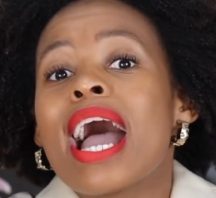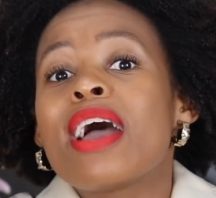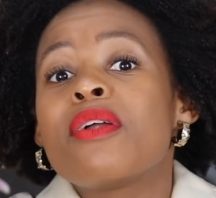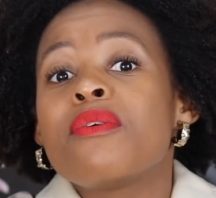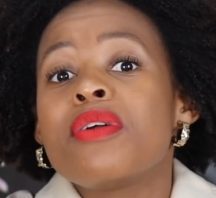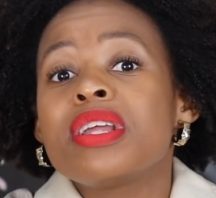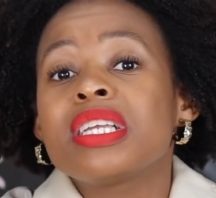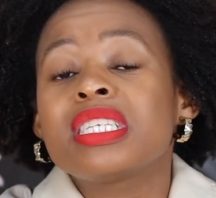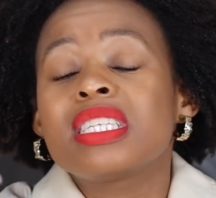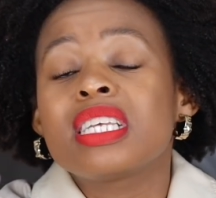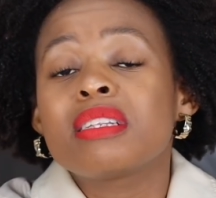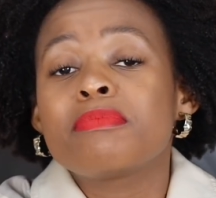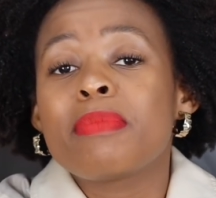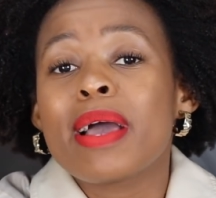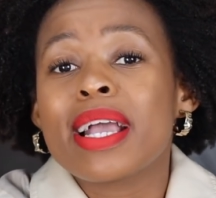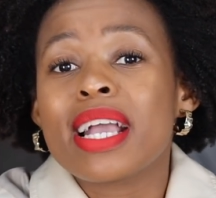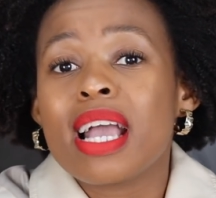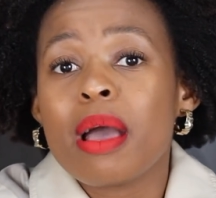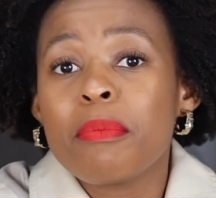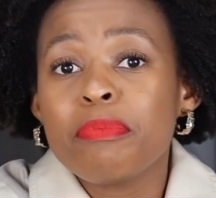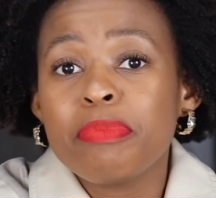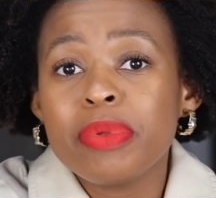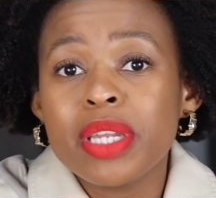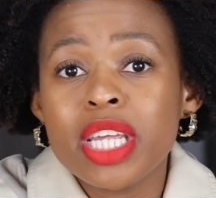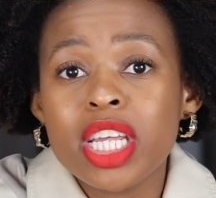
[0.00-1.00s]
I registered my
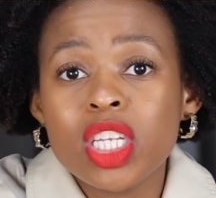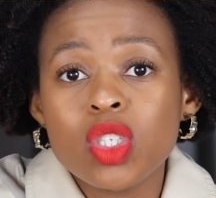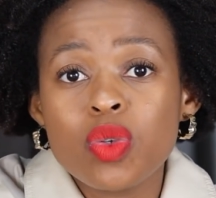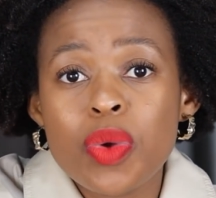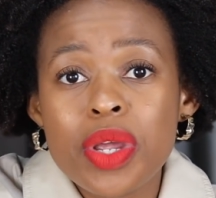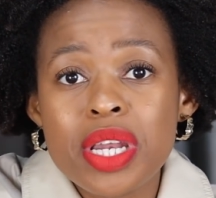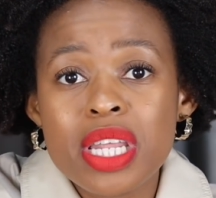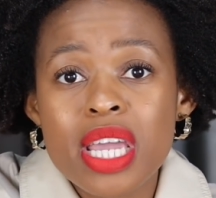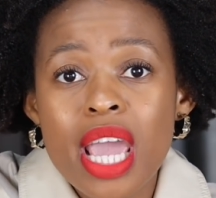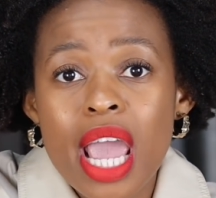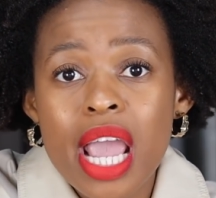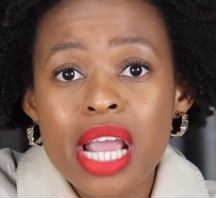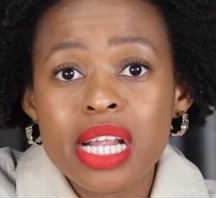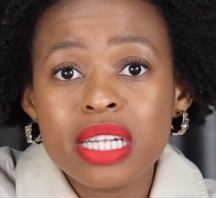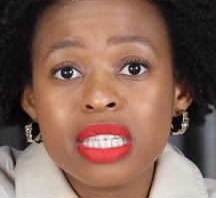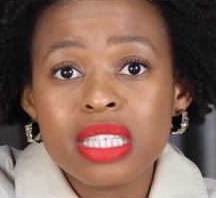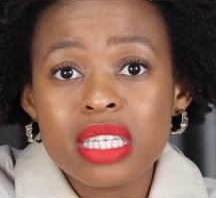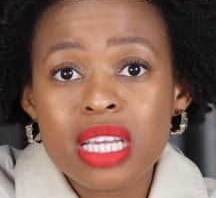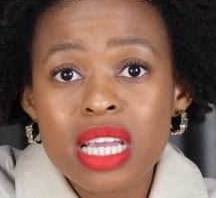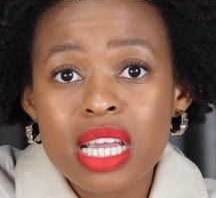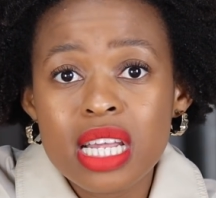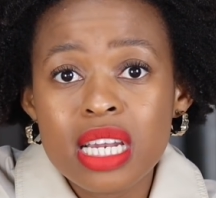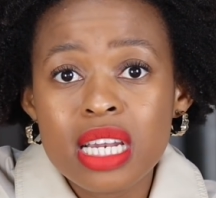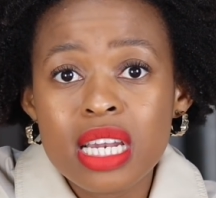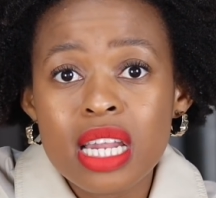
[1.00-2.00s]
company in
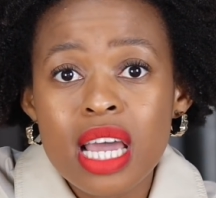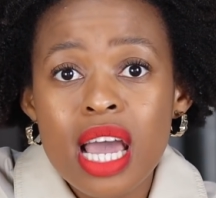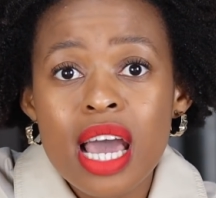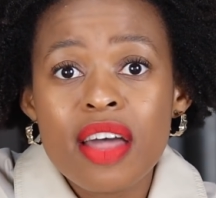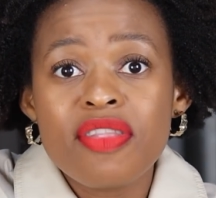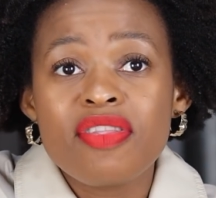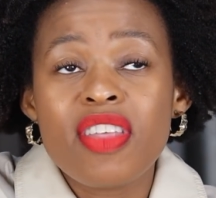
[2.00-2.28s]
2018.